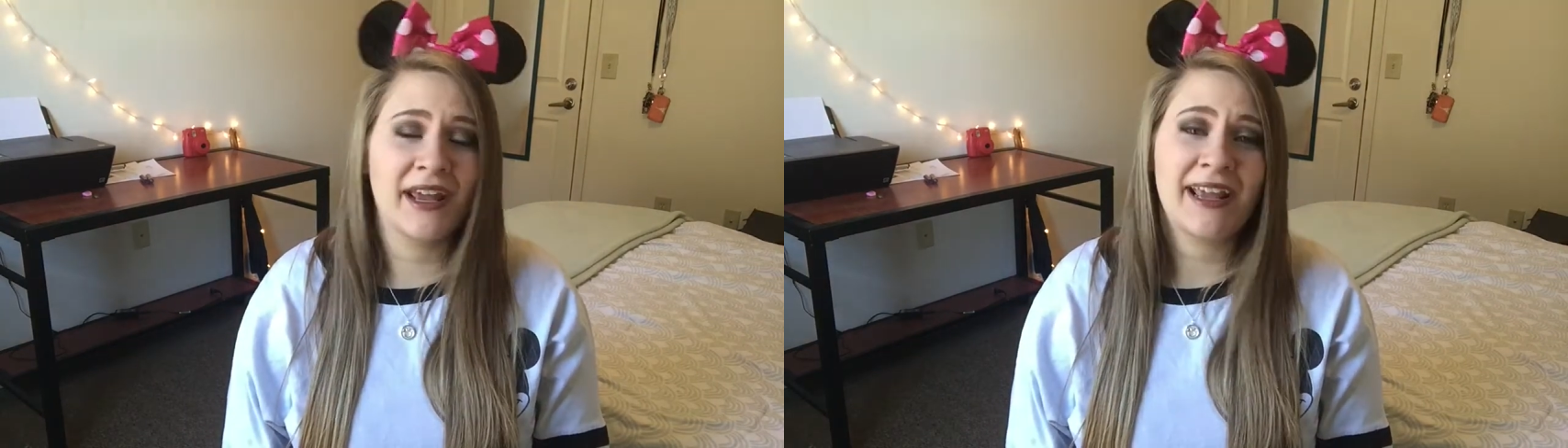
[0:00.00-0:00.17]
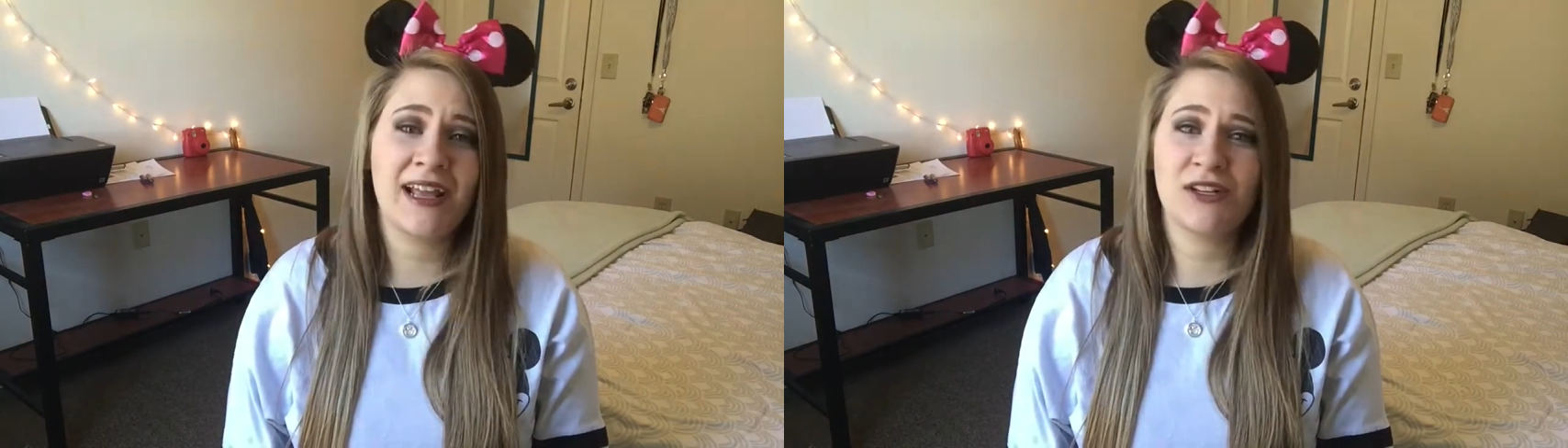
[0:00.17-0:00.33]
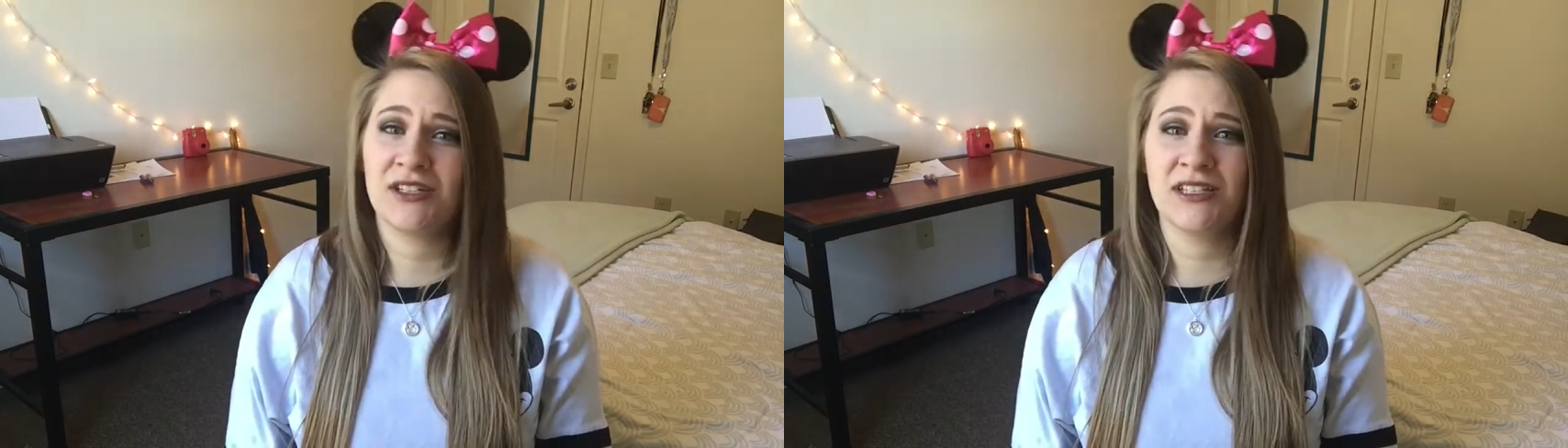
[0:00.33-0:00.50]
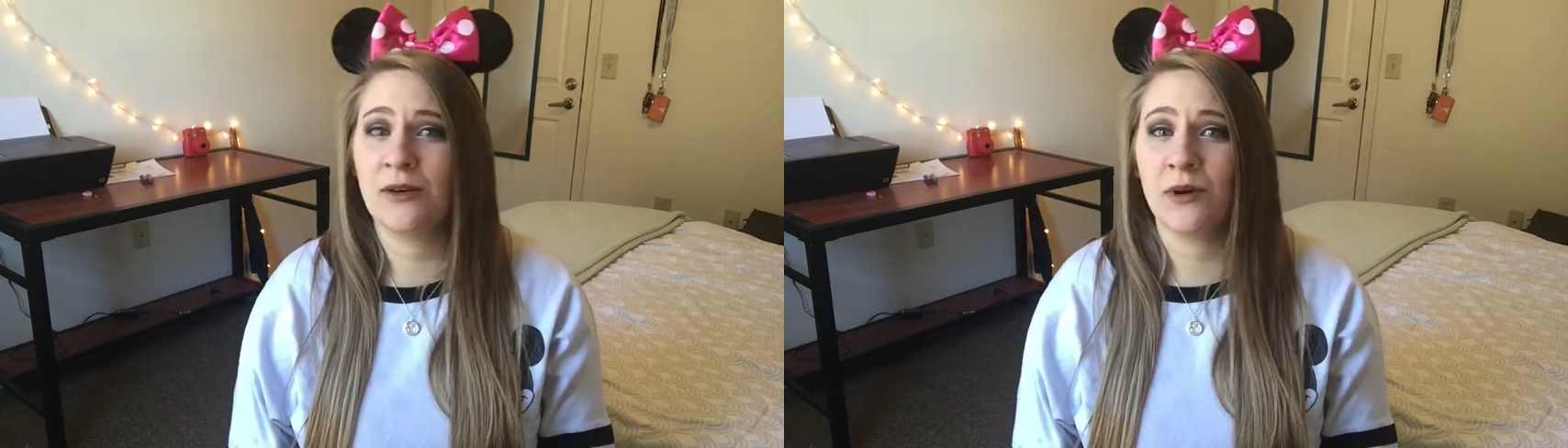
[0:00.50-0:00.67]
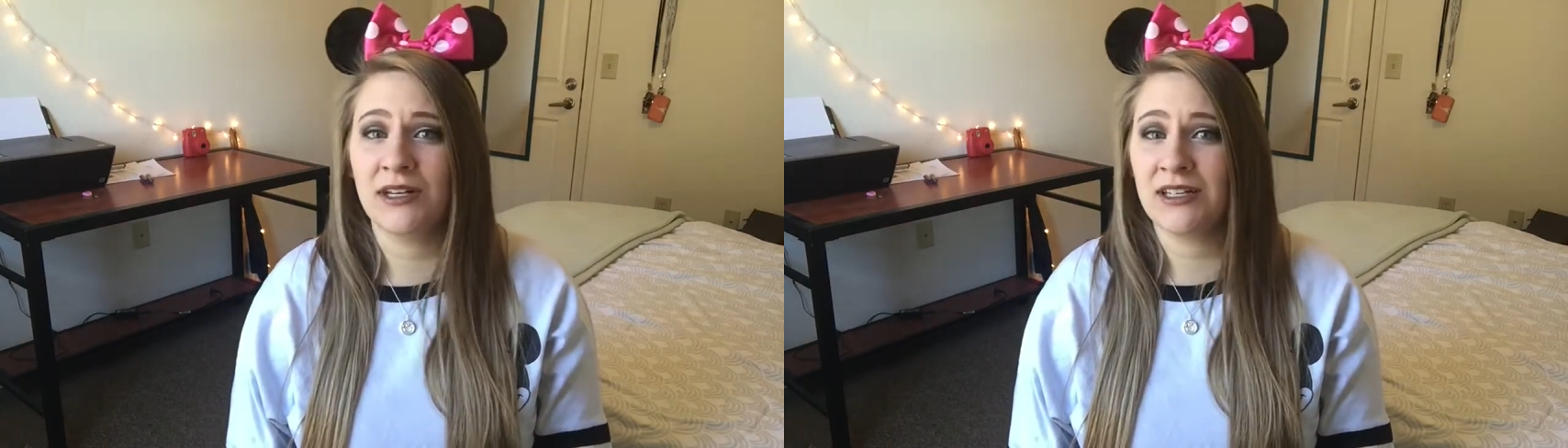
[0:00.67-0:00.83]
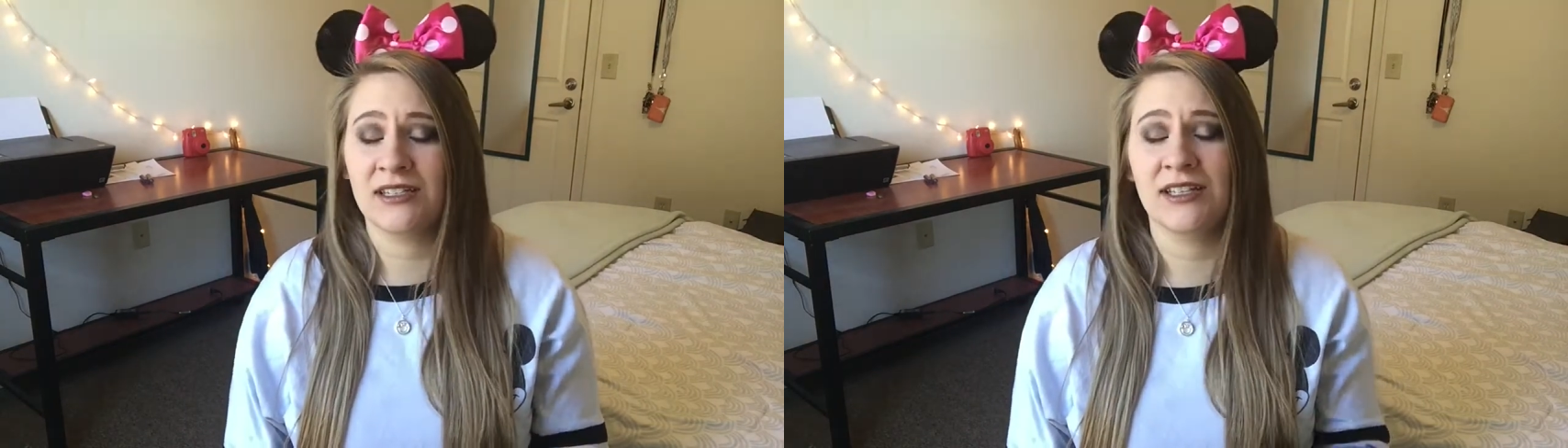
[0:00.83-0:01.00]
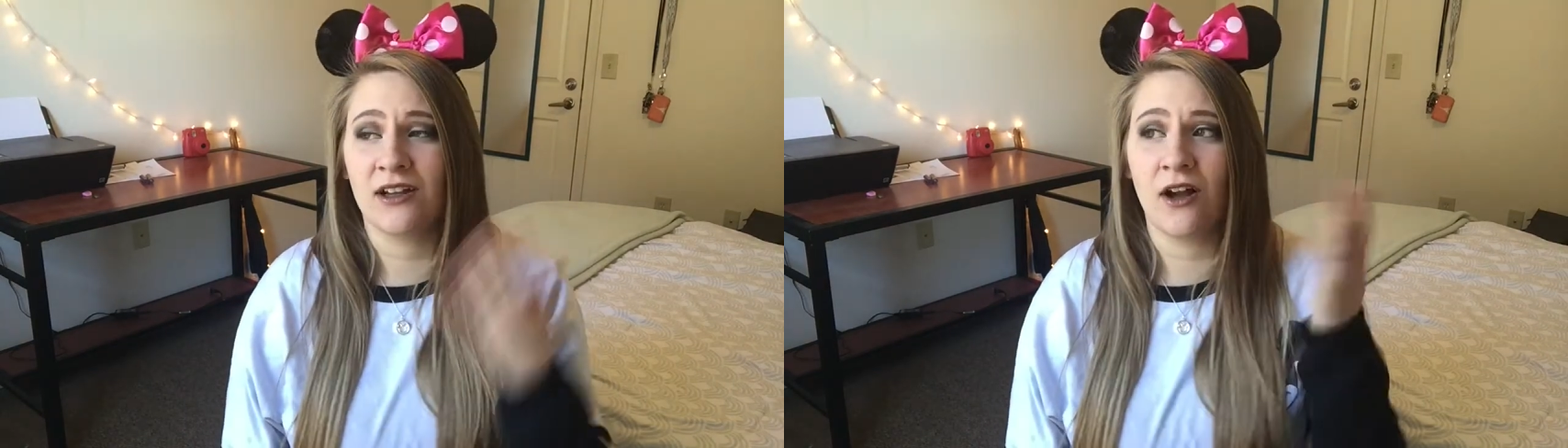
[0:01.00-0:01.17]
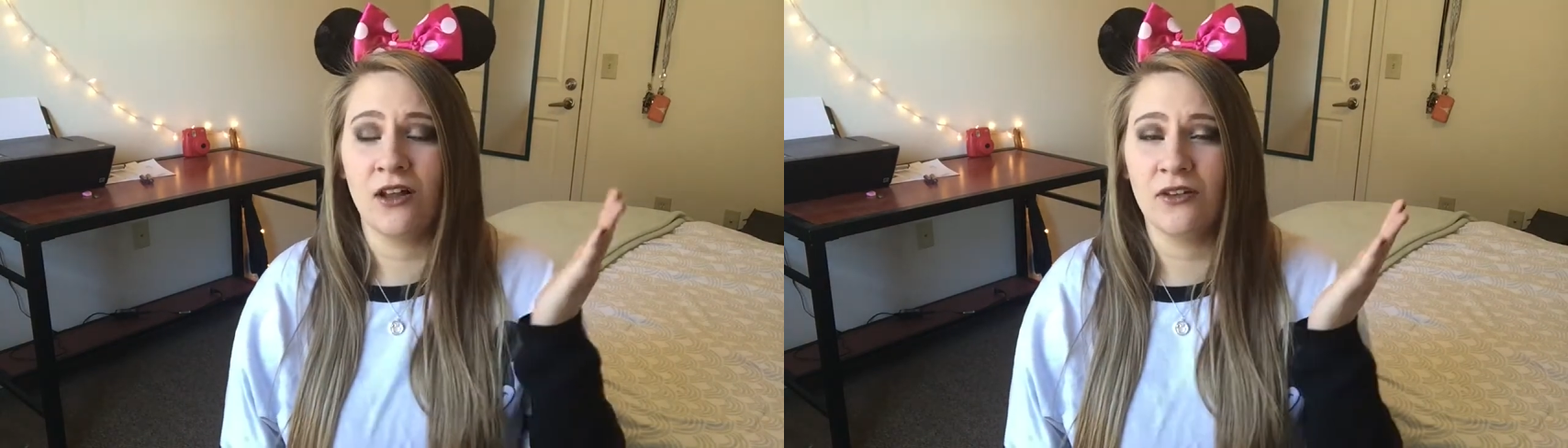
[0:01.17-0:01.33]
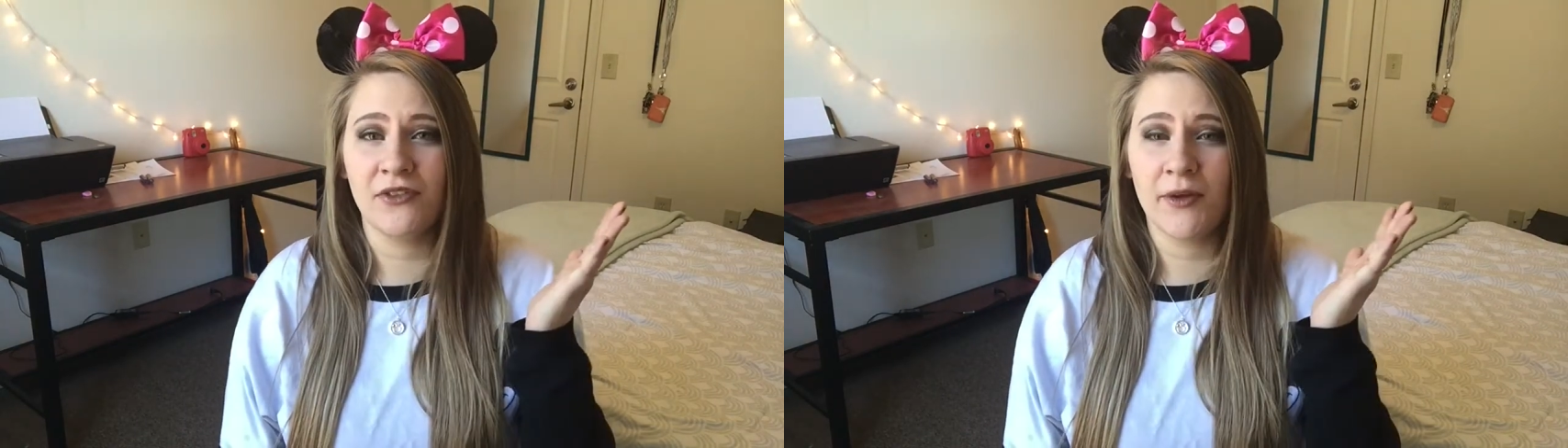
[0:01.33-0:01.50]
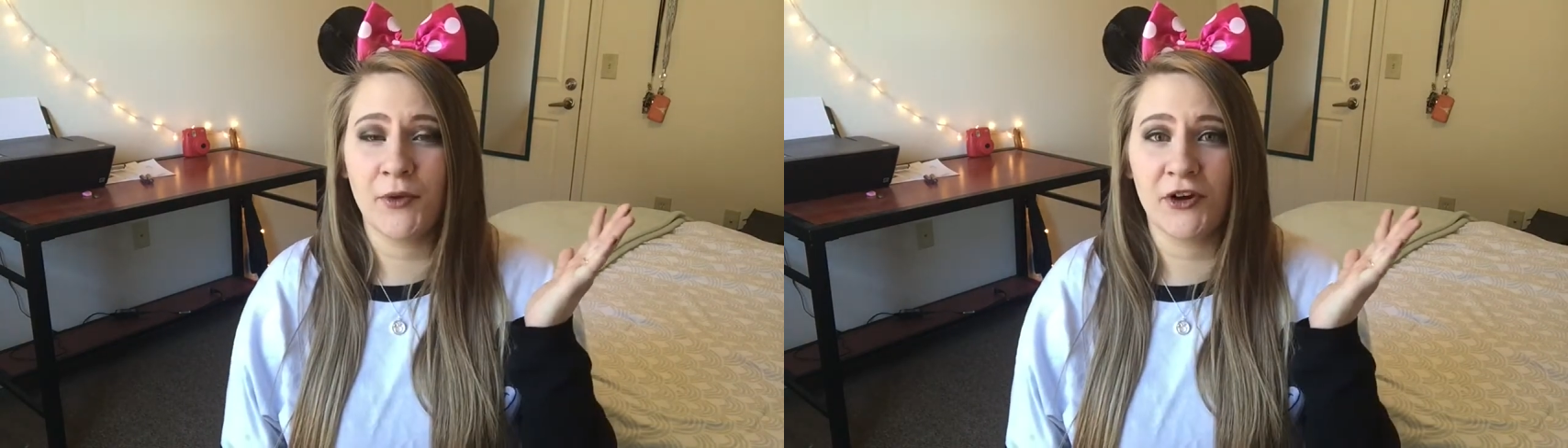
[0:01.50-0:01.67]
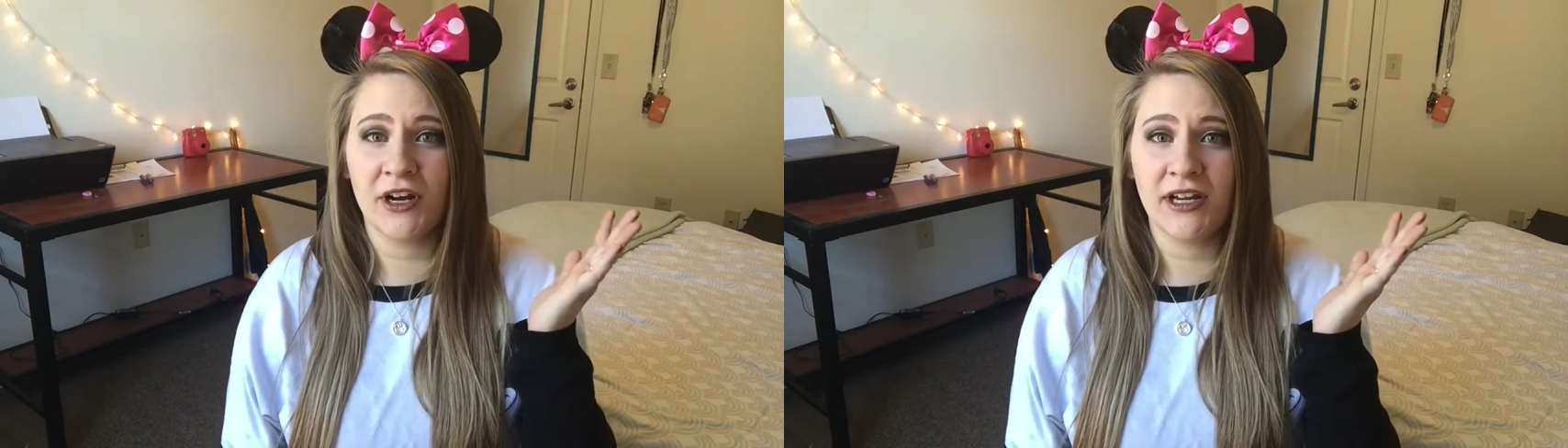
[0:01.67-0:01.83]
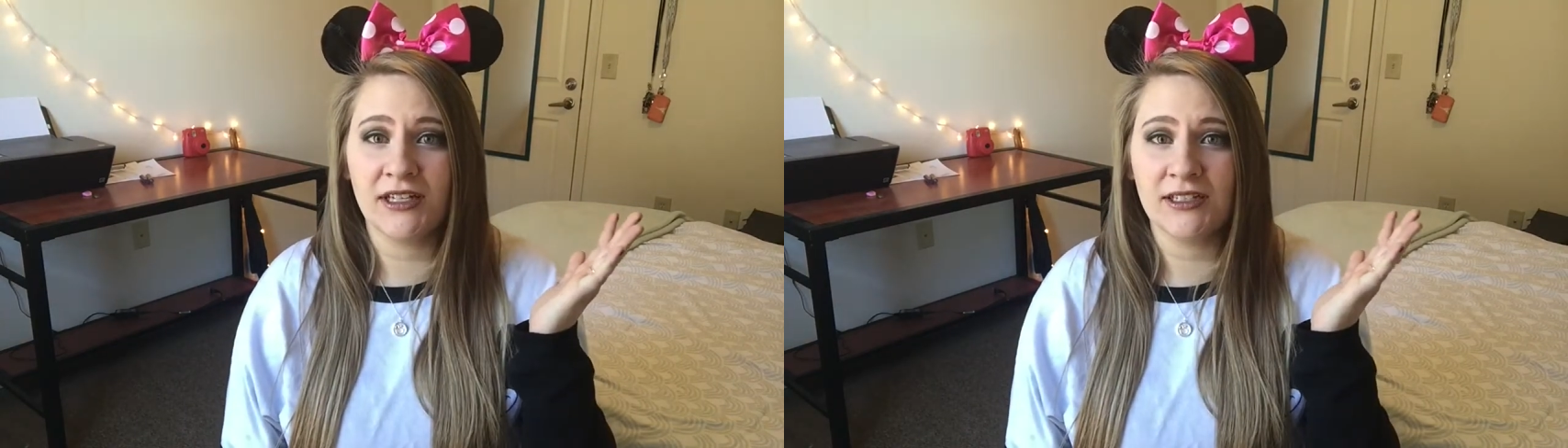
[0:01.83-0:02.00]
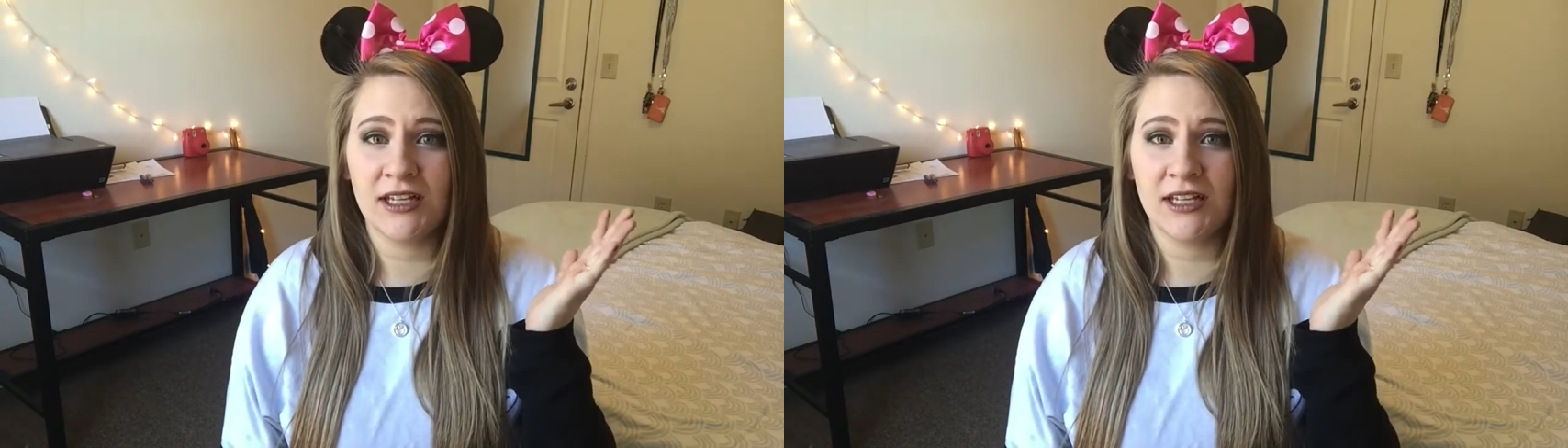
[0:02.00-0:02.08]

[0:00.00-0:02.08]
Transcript: I can't just say one, because, like, all of them are great,